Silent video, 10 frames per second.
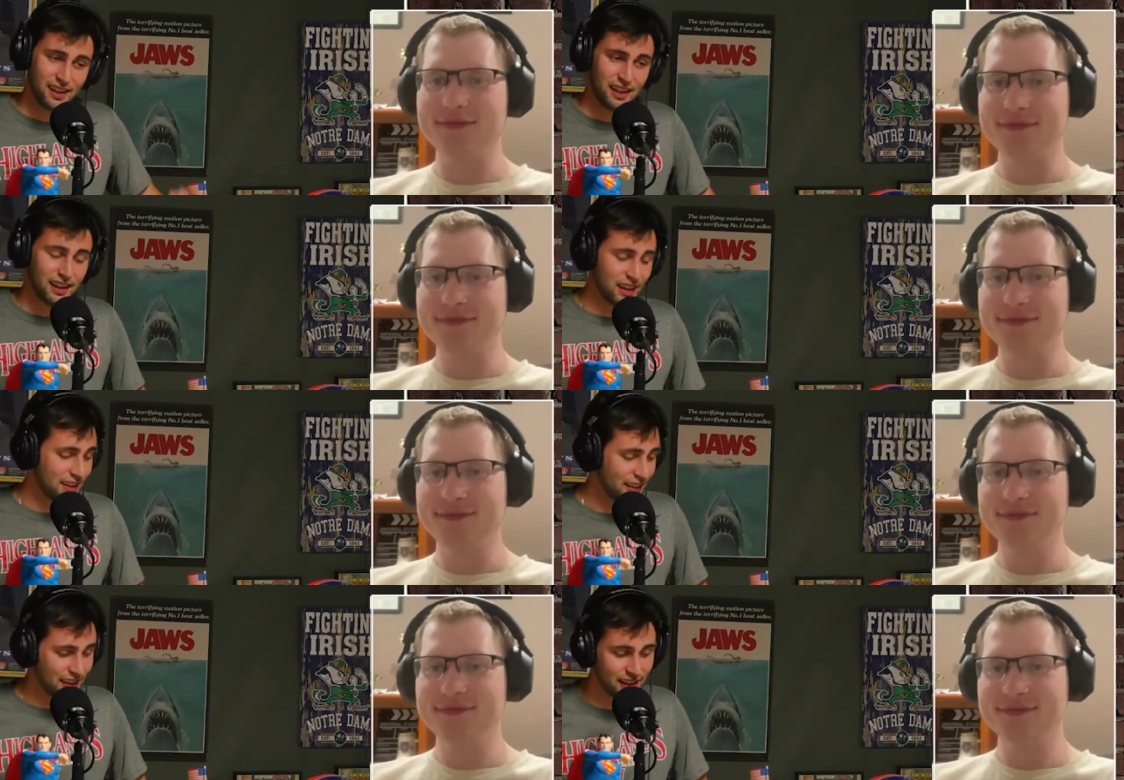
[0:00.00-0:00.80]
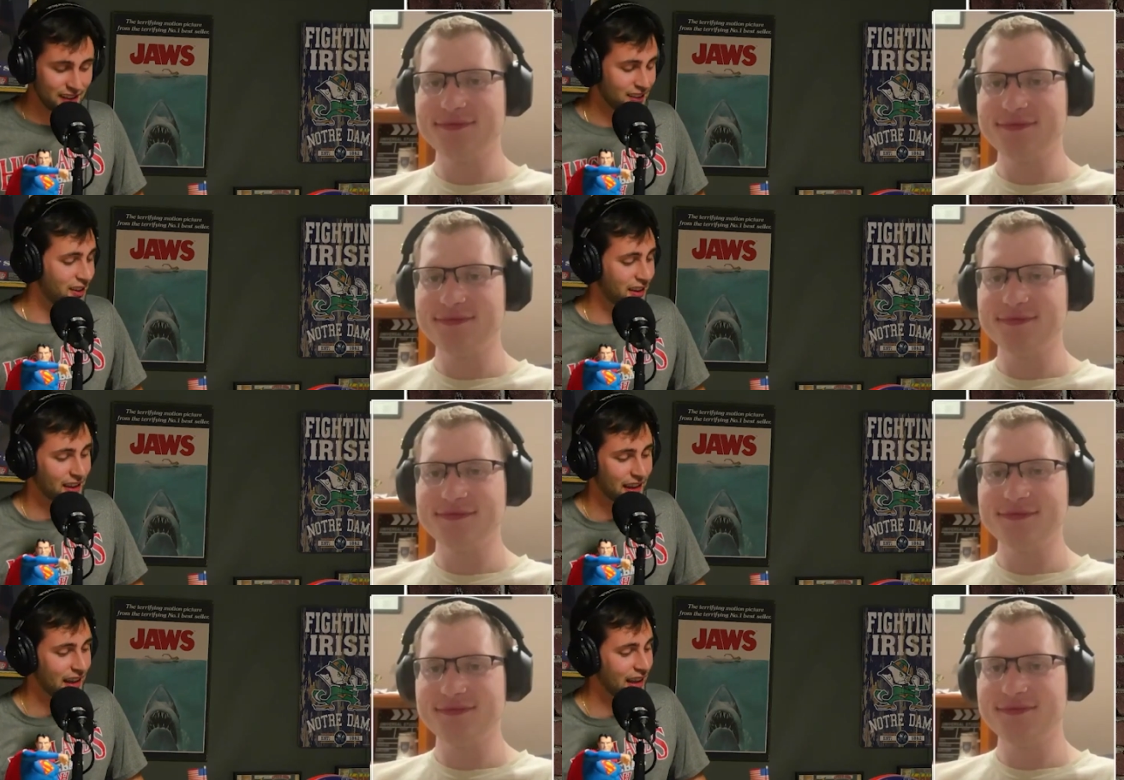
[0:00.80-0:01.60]
Speaker 1: There, look,
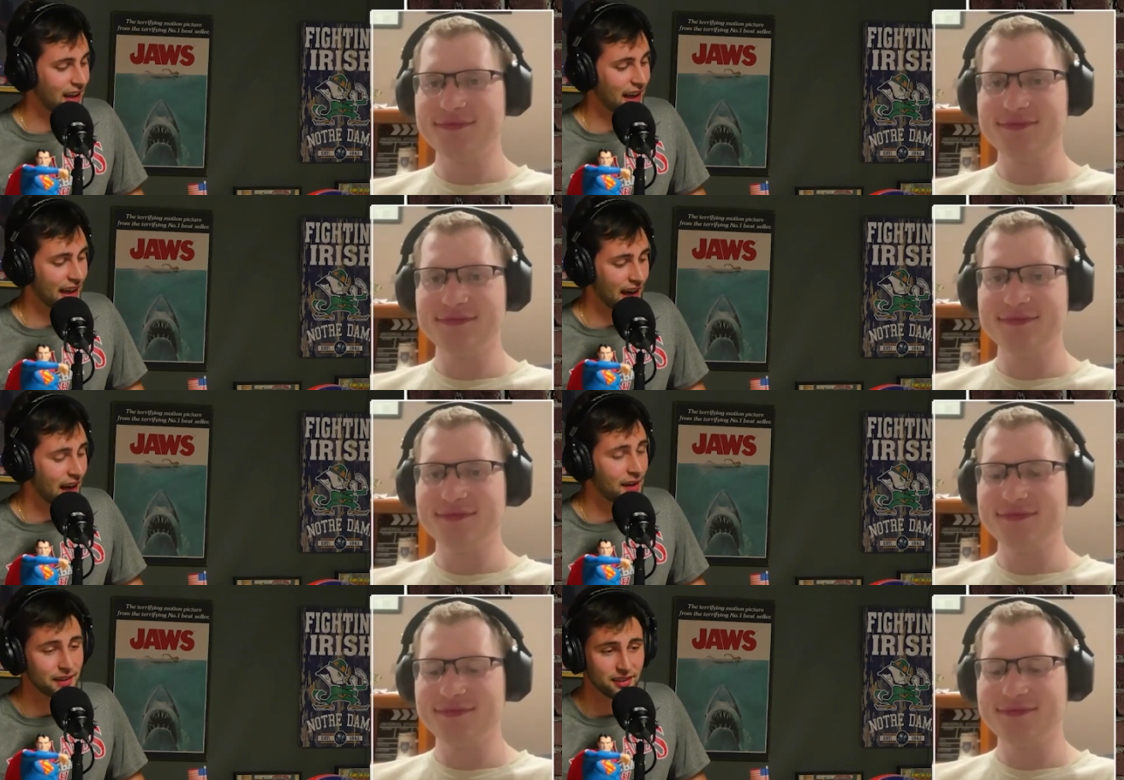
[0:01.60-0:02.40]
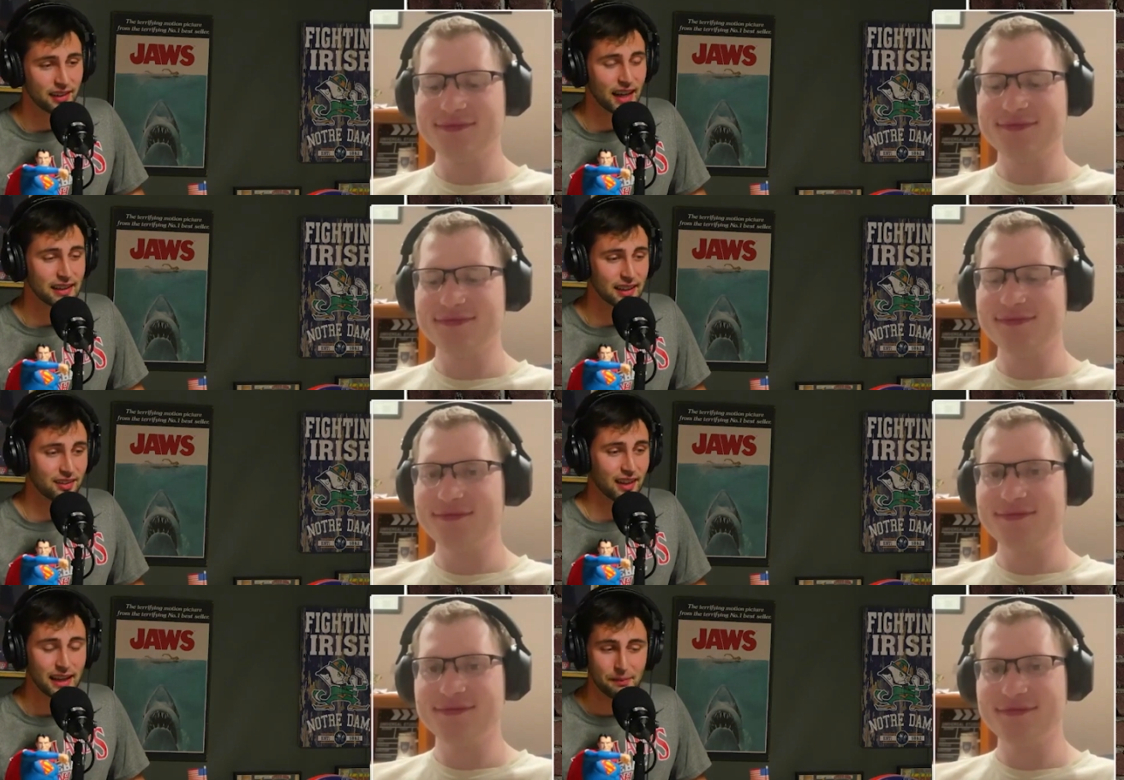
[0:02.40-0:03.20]
uh, I obviously I
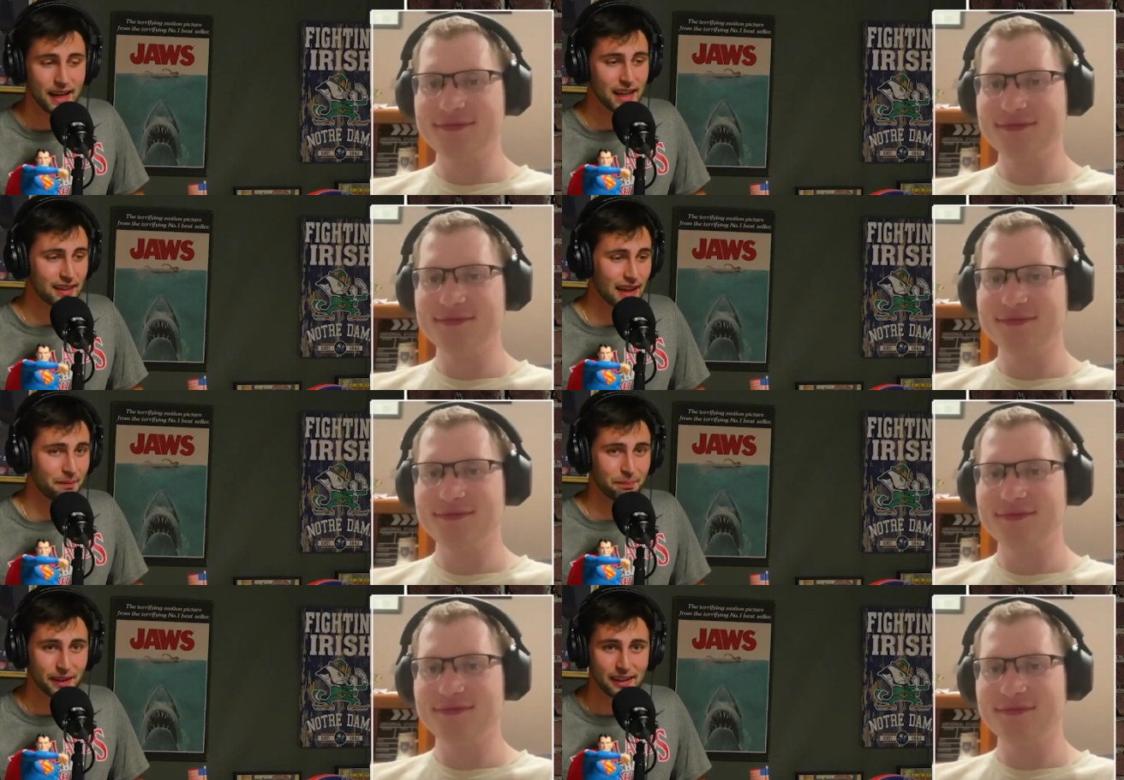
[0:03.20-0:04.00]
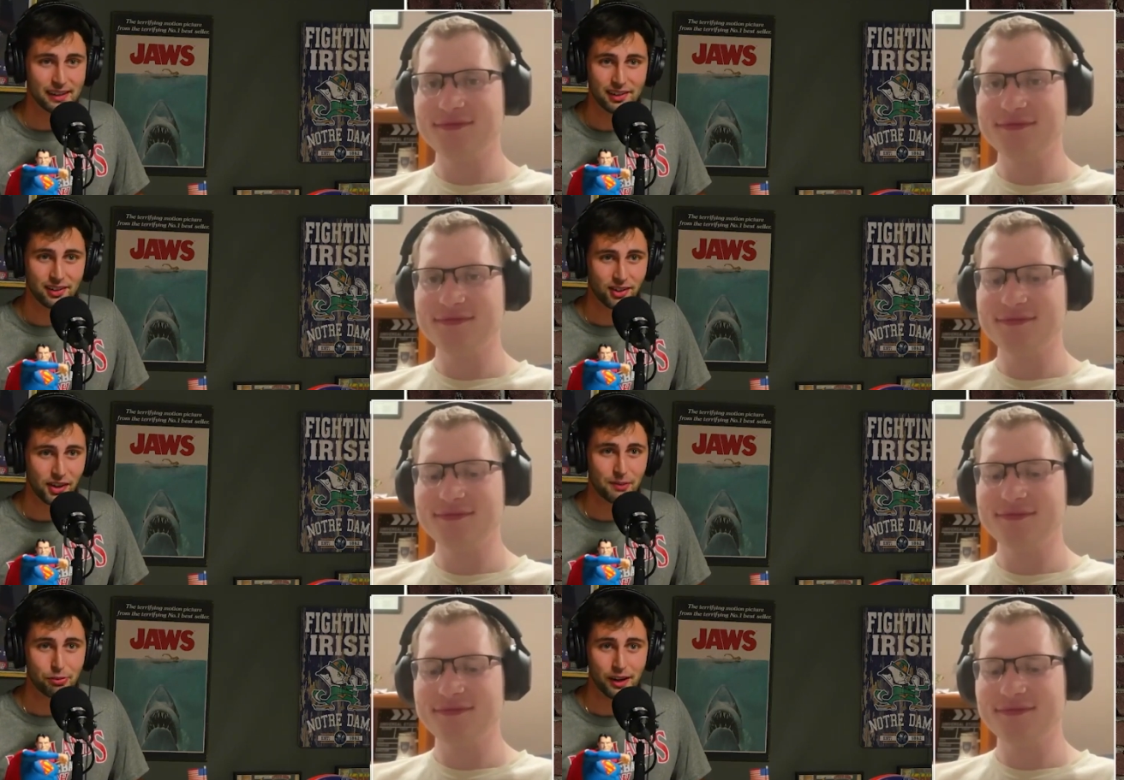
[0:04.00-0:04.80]
dislike many of them, but there is a
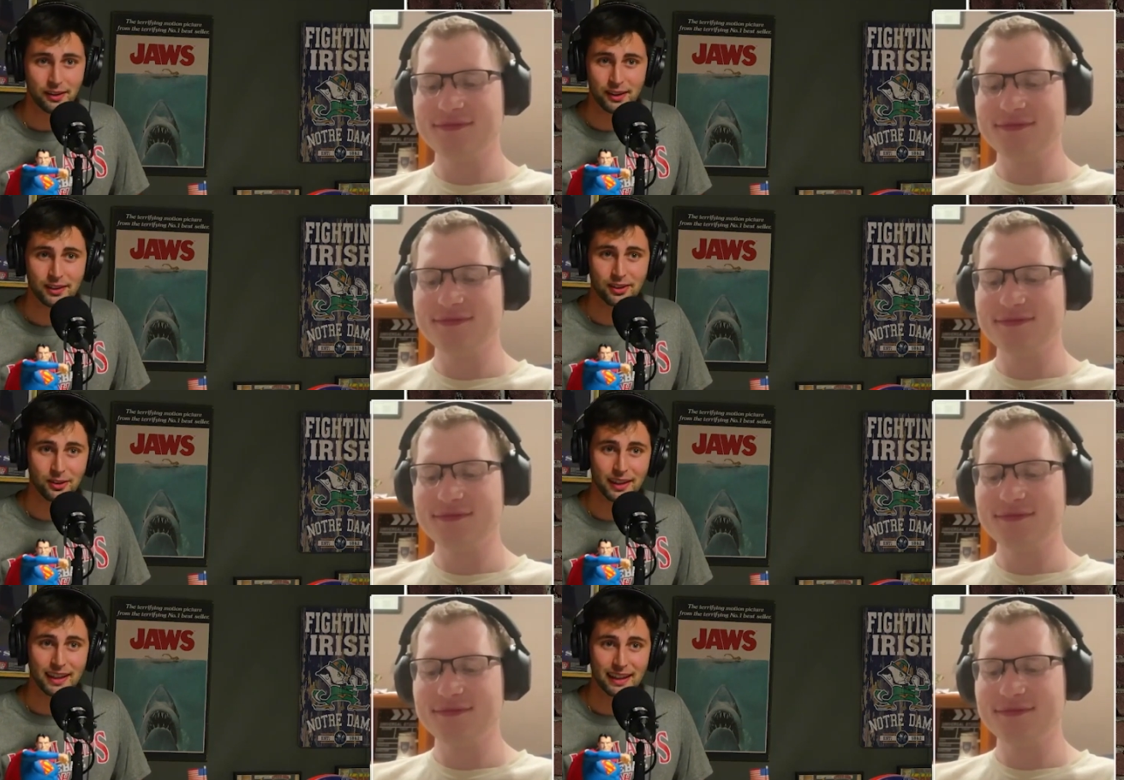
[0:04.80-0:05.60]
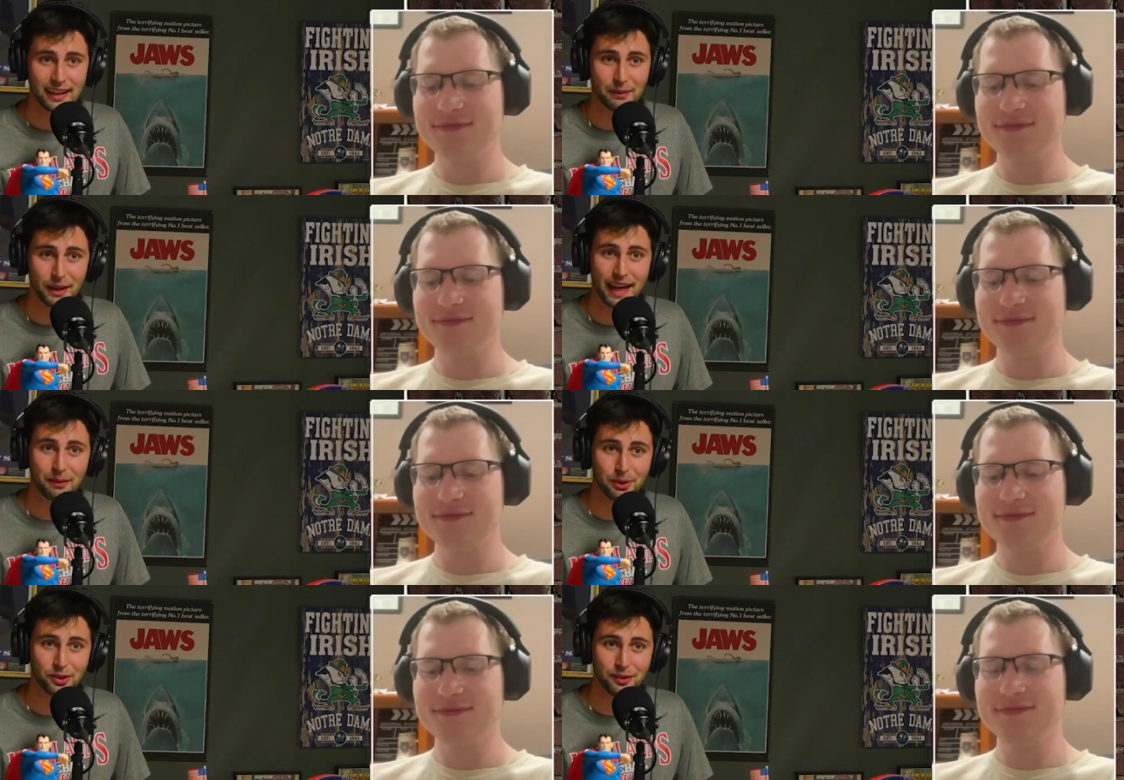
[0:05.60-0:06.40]
certain brotherhood to it in the black and
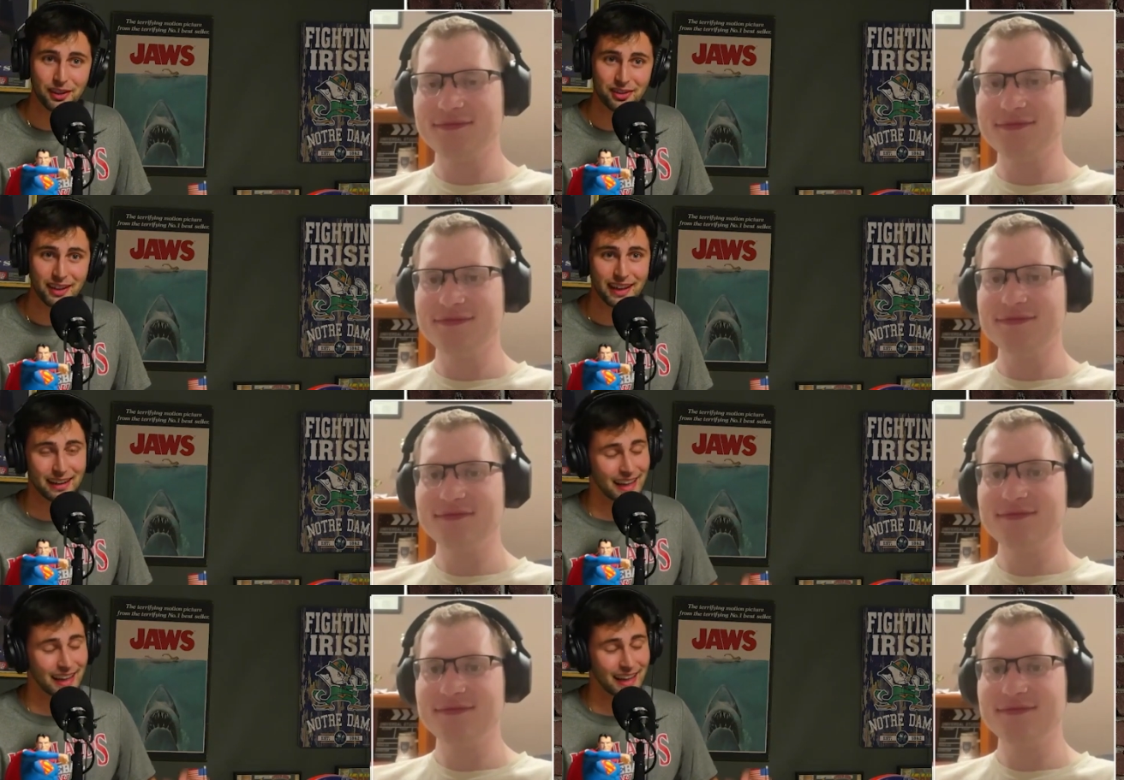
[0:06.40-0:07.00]
blue division, and,